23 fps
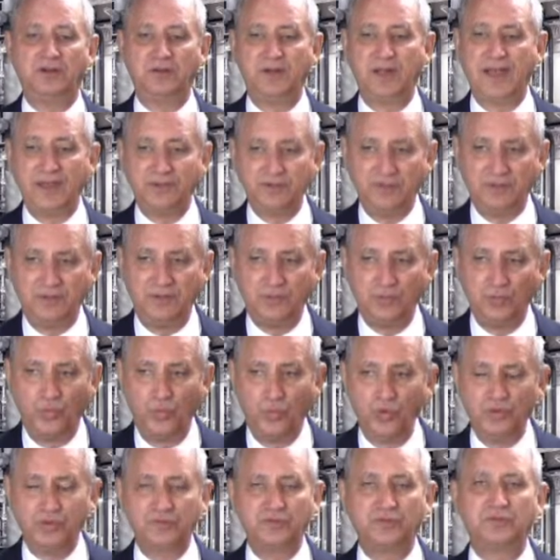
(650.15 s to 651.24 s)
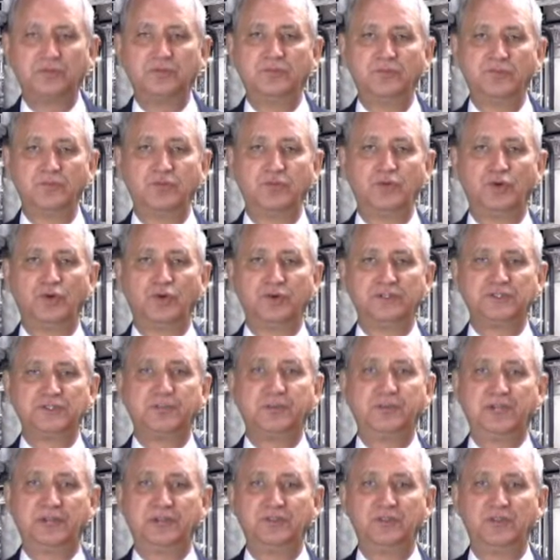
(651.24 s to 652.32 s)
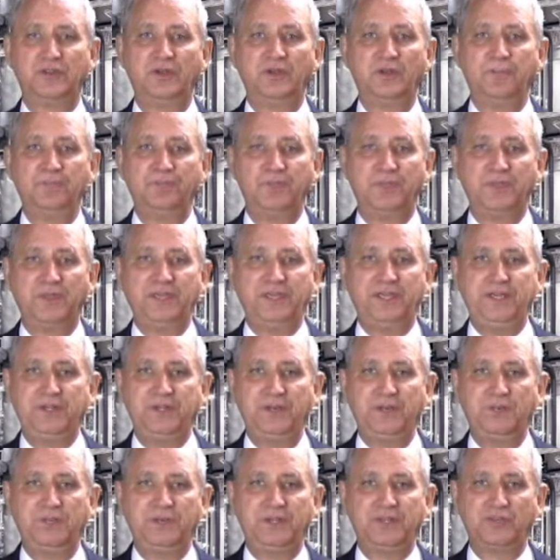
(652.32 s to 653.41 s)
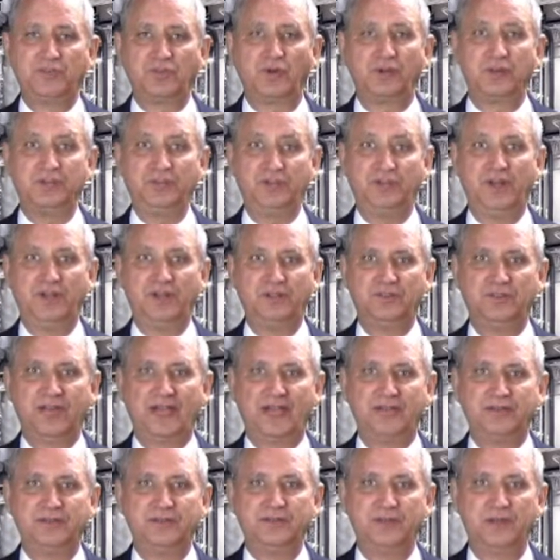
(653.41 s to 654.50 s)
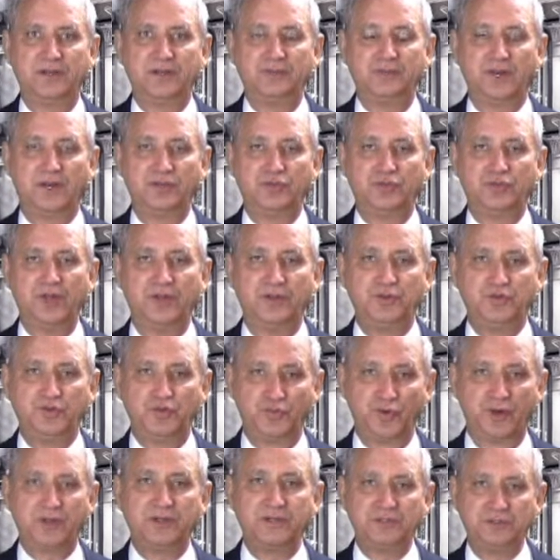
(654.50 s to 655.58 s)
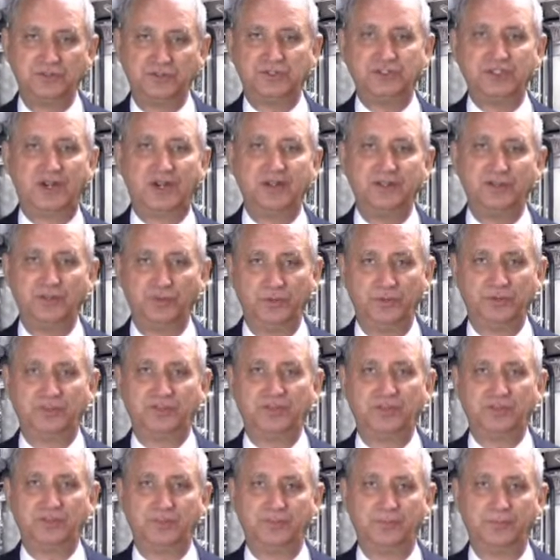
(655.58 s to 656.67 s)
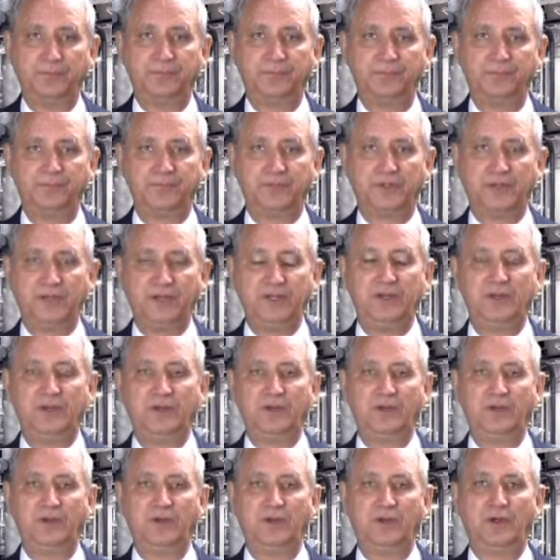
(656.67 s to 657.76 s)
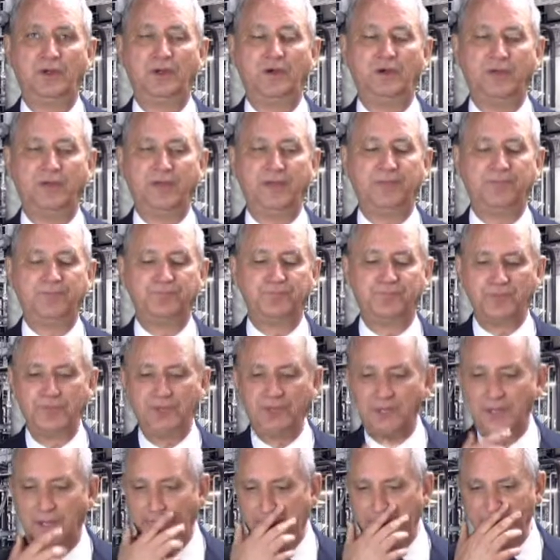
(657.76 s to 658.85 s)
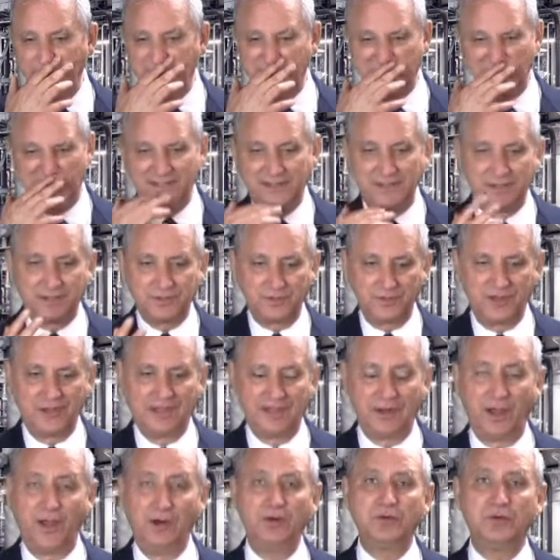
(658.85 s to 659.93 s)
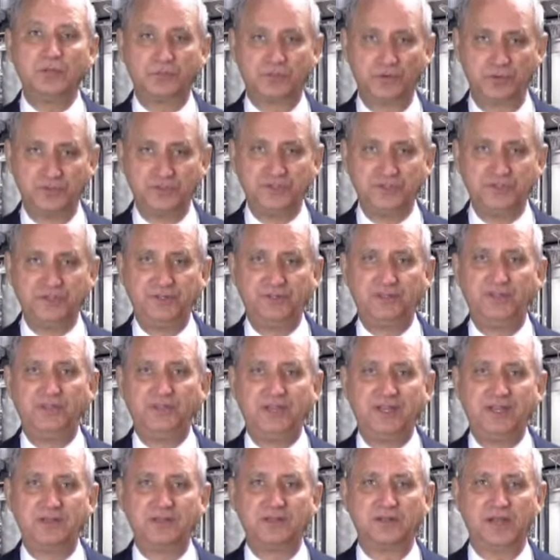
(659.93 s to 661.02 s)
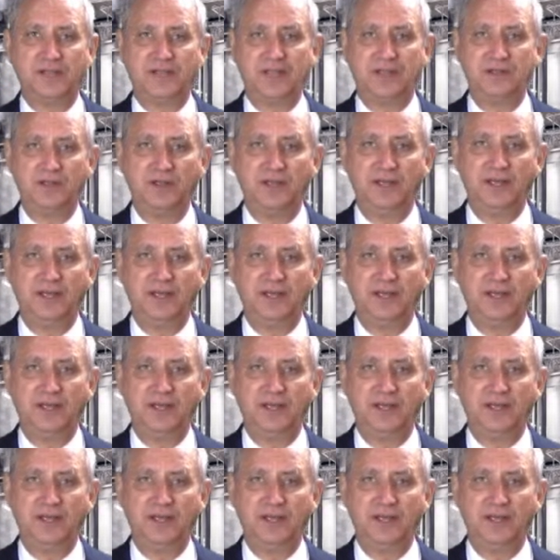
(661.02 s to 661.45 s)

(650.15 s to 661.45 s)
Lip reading: now he's even worse nourished because all he's done is had a drug shot into his system. Okay. Ours, on the other hand, our approach is to take the land